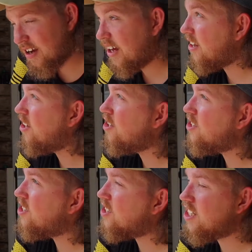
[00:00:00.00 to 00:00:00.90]
and
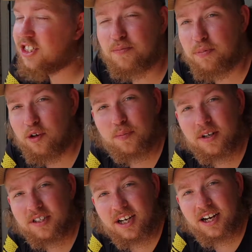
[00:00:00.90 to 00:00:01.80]
it's just
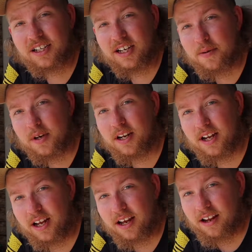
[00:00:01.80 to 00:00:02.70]
bluebird skies. I mean,
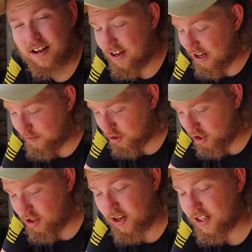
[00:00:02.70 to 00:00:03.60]
I'm sure
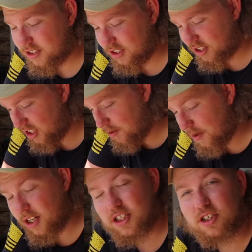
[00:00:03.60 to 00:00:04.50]
you guys can see
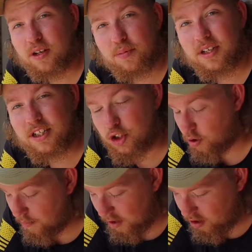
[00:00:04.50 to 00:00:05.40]
me just completely
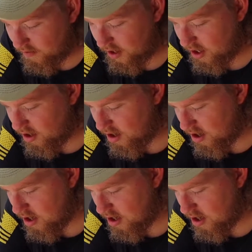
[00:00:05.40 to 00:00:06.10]
dripping over here,